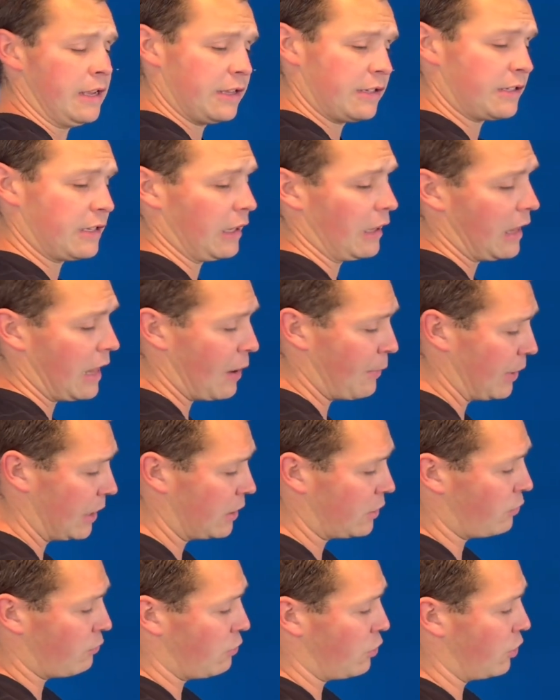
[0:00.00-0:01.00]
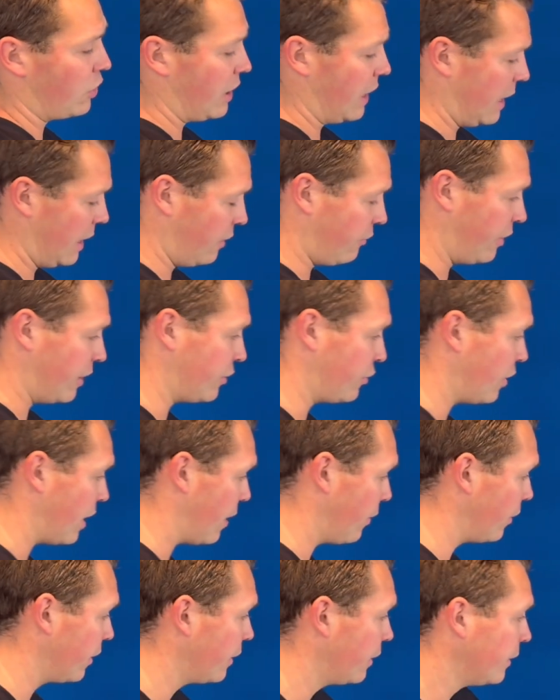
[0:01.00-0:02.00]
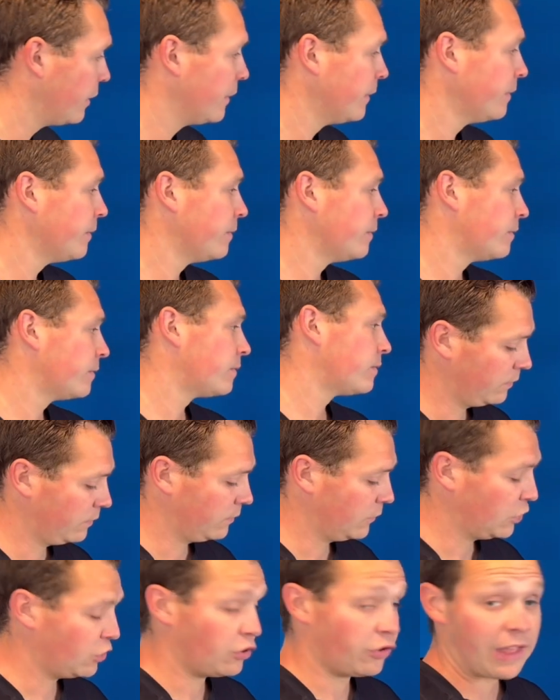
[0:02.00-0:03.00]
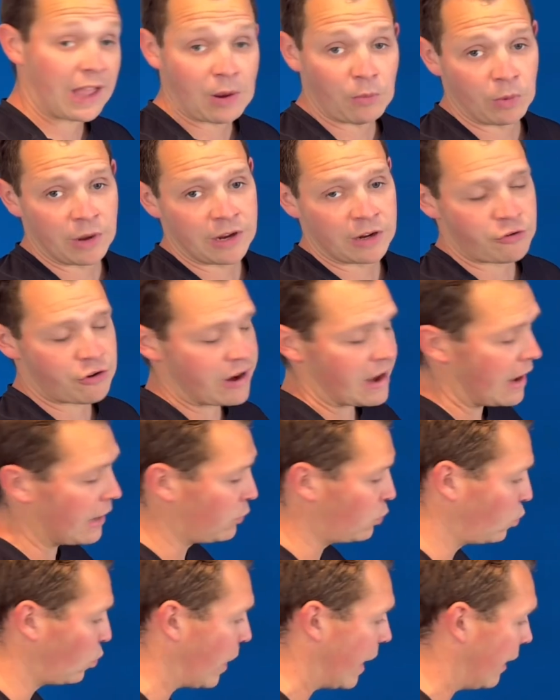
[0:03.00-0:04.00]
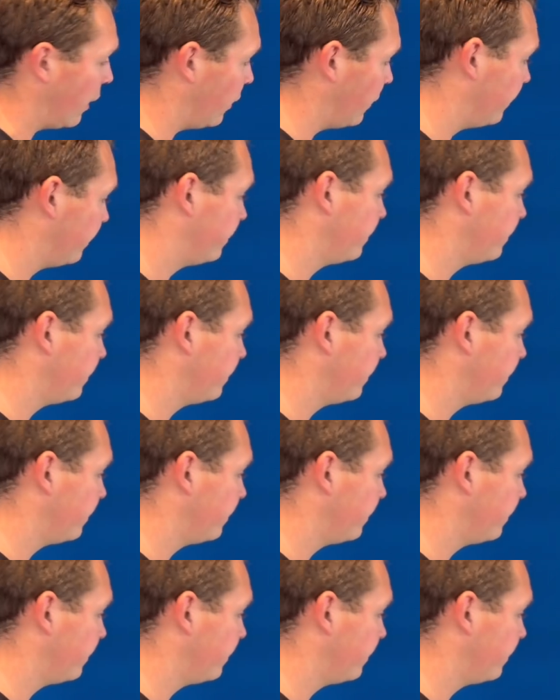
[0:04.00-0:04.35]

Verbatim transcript: still allowing you to rotate your wrist around. So that worked great as well.